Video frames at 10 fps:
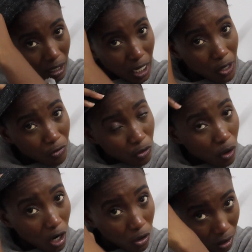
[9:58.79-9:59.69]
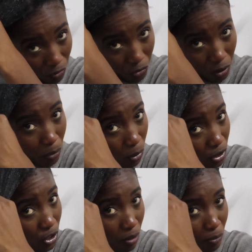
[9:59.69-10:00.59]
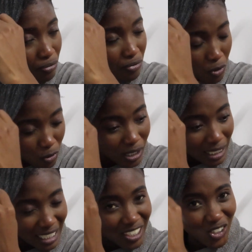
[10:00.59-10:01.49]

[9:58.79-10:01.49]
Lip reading: if you are looking for a protein